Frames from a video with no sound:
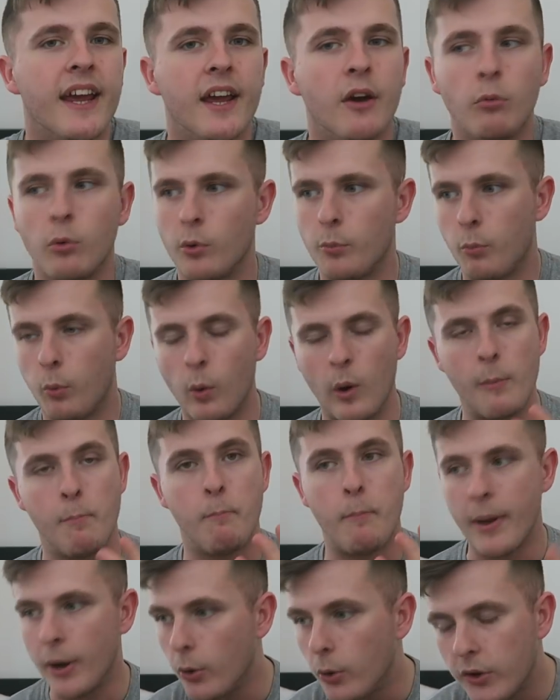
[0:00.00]
here.
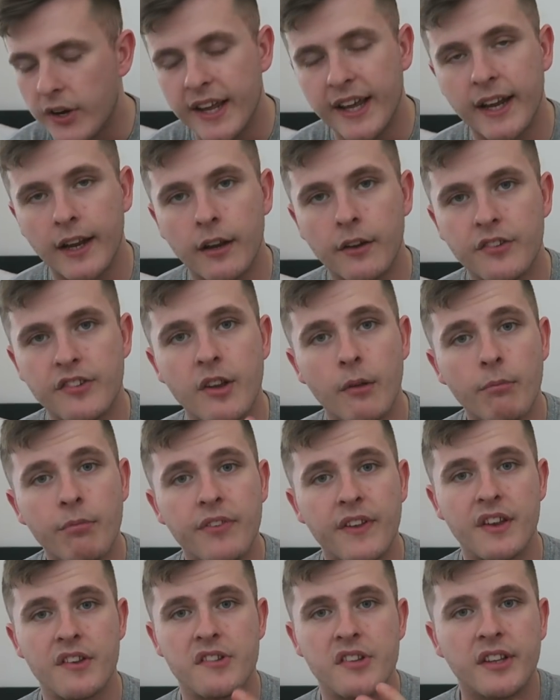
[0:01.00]
We're building
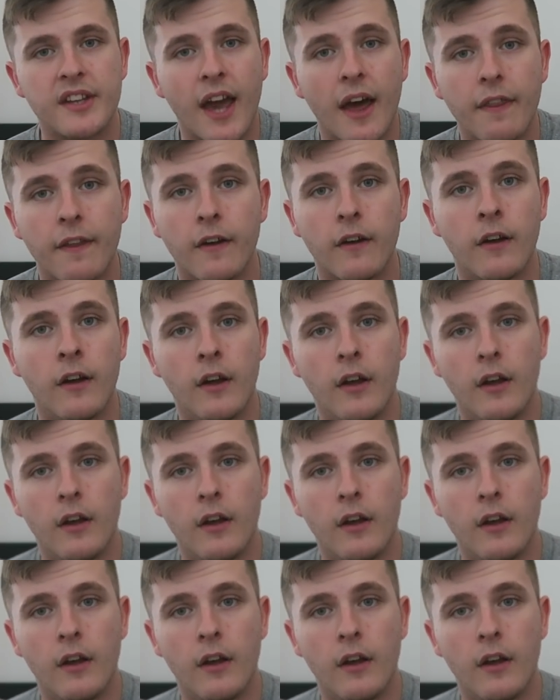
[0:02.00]
something together.